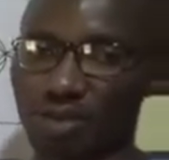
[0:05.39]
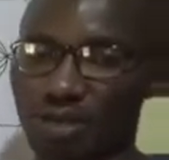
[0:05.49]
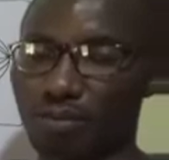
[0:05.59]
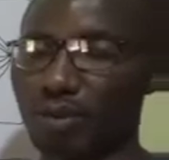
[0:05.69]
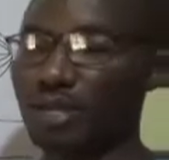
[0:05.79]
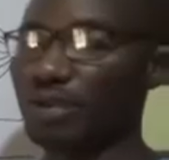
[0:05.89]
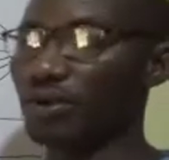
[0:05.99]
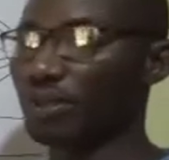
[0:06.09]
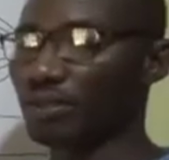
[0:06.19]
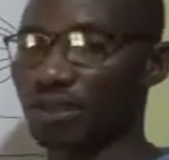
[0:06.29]
There are many
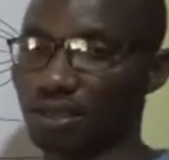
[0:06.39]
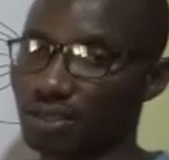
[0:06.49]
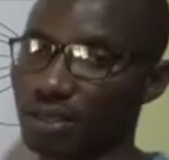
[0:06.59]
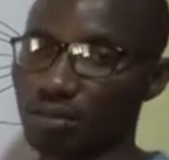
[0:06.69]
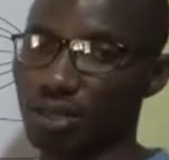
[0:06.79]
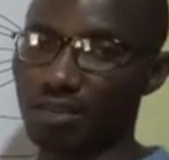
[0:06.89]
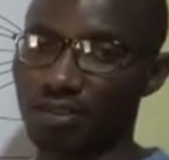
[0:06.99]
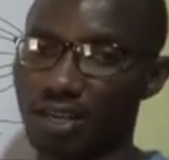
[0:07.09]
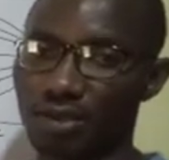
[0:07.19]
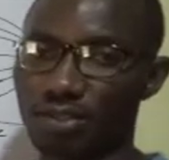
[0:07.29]
other things I'll be
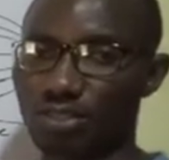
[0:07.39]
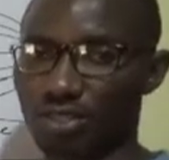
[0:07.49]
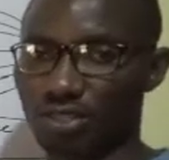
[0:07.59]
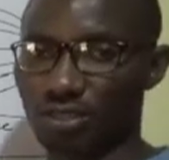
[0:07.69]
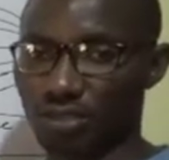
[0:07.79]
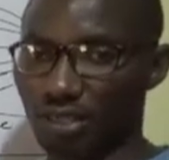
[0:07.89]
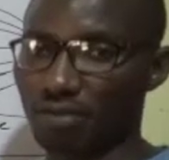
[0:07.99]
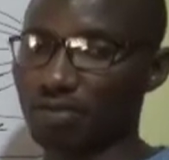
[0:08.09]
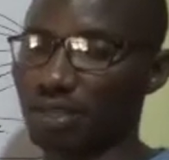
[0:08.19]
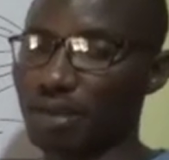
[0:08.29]
leaving out just to
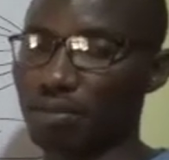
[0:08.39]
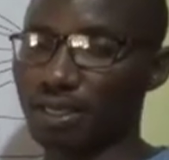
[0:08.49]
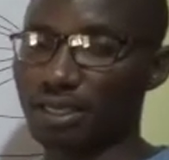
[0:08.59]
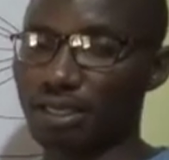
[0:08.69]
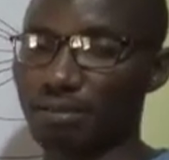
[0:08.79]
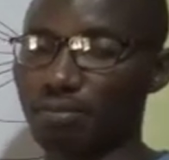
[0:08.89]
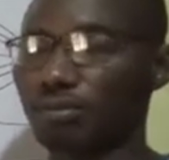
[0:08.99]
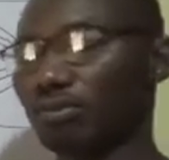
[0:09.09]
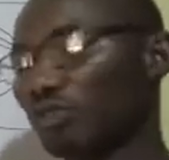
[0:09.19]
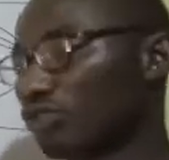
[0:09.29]
save time and
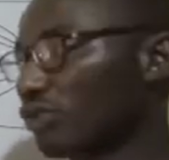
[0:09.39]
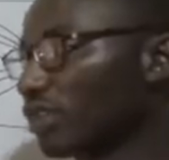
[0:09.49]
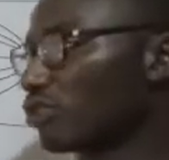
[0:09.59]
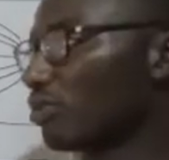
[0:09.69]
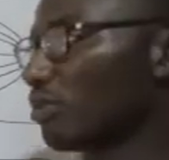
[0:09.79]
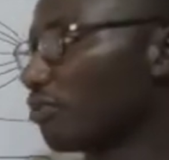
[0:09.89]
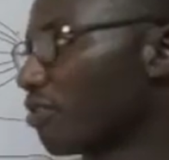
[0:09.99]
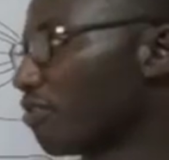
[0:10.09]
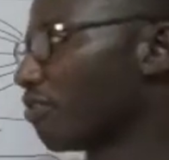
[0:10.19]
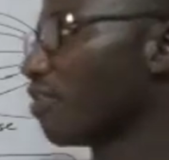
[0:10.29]
to try to be
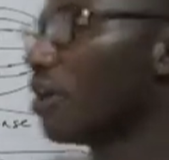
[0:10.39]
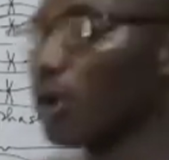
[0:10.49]
brief.